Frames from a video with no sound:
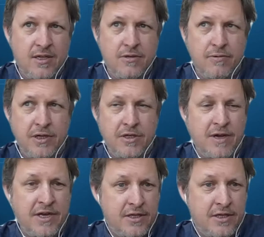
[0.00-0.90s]

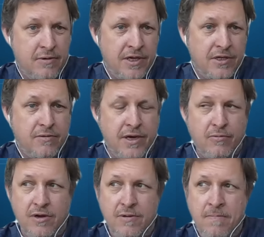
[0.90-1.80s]
2020 and
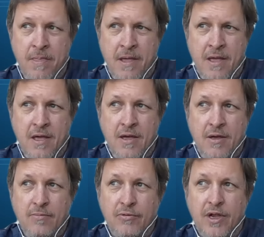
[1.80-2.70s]
2021.
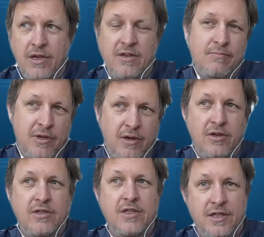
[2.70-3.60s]
But we
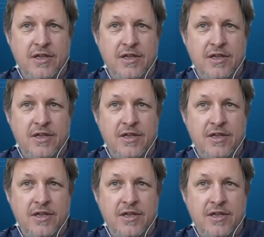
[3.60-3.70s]
looked at,